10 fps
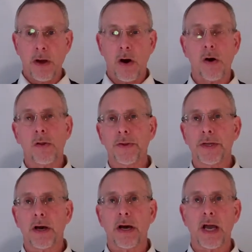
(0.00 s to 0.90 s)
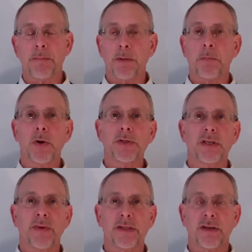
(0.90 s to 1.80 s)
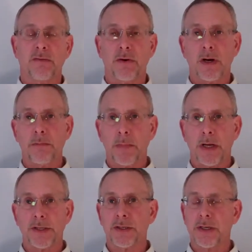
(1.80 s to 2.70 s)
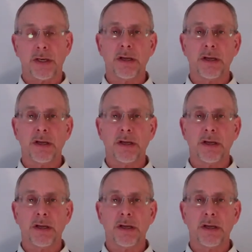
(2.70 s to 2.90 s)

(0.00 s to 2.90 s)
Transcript: all the time, and most of us are very much